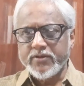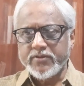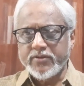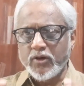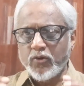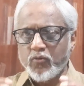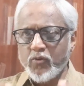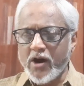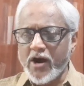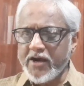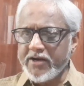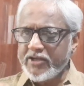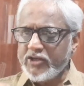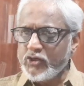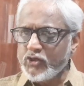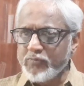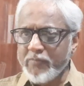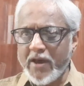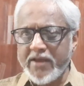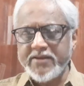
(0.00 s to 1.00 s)
the word
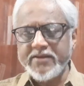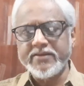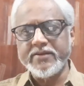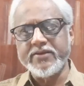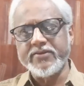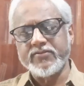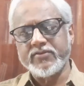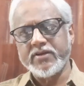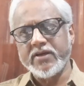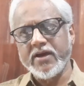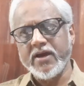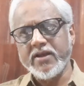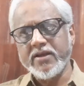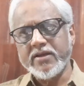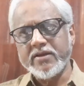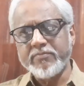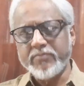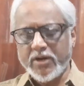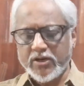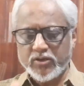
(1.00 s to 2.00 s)
humanity is there,
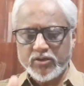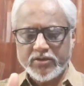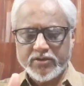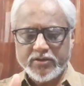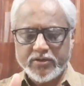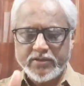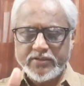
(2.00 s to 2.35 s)
but